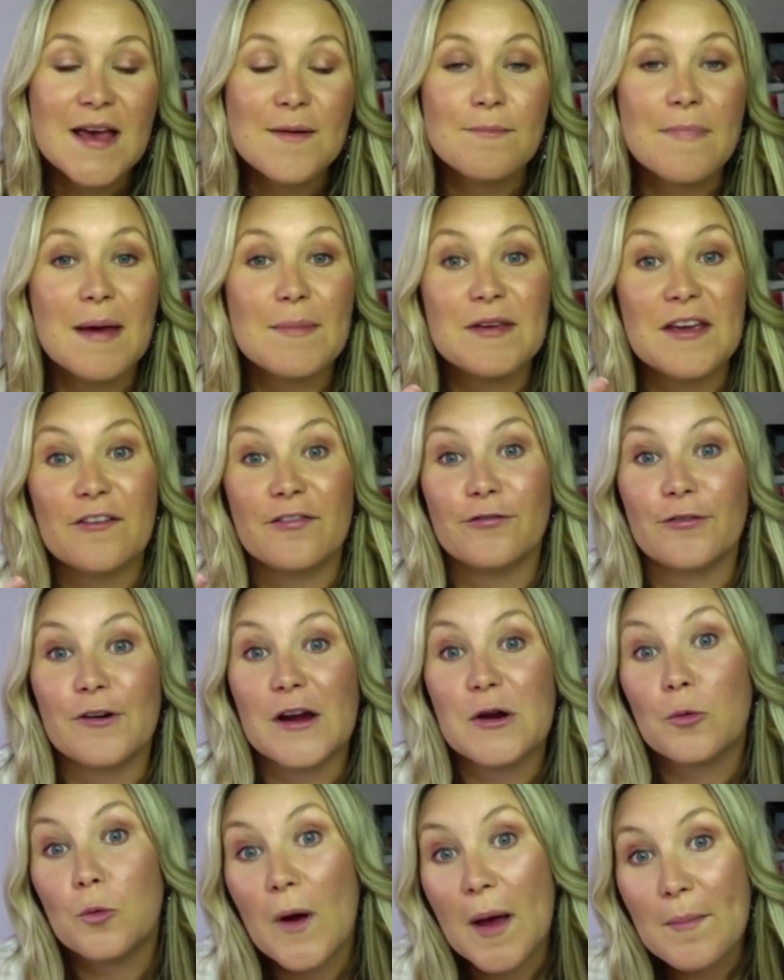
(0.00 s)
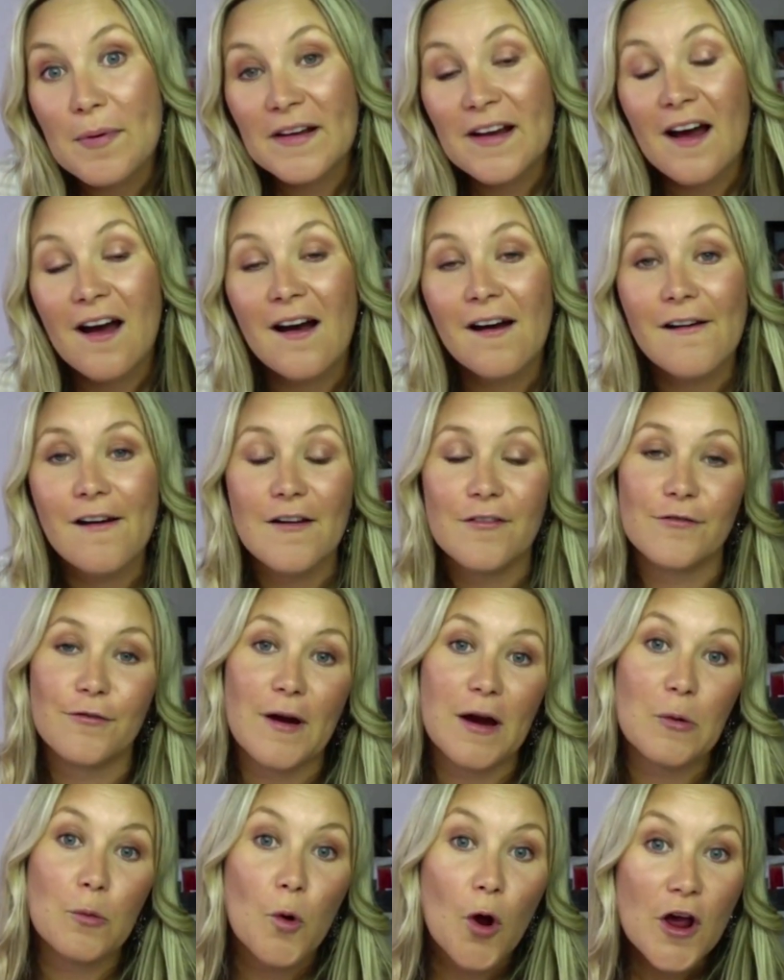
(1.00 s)
maybe a free webinar, a
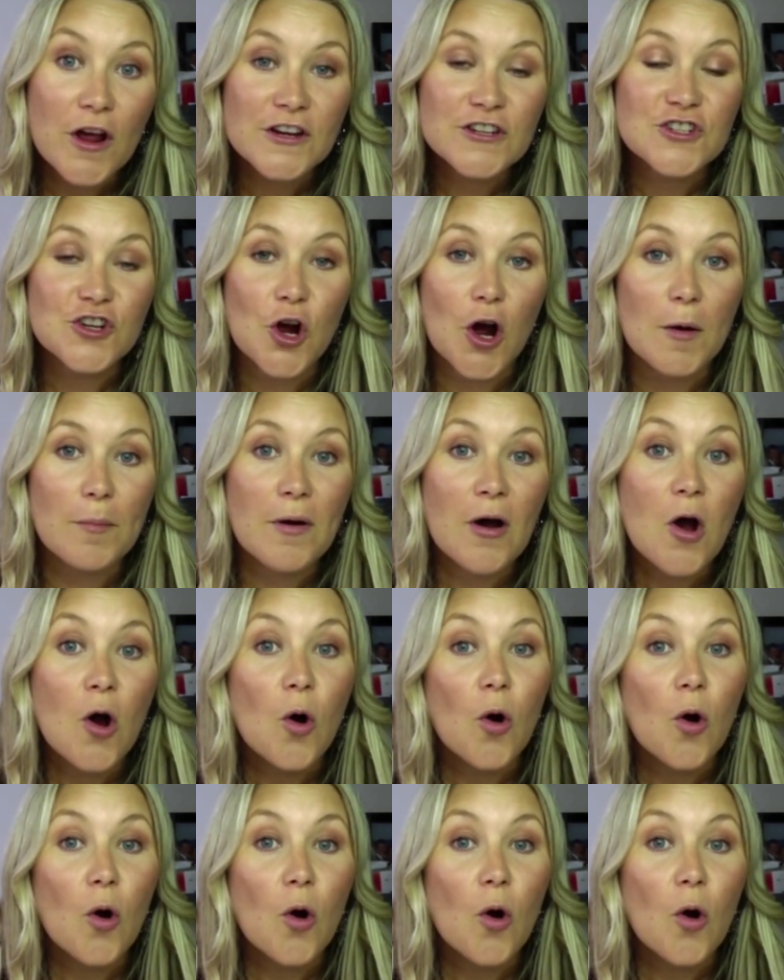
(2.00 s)
free workshop,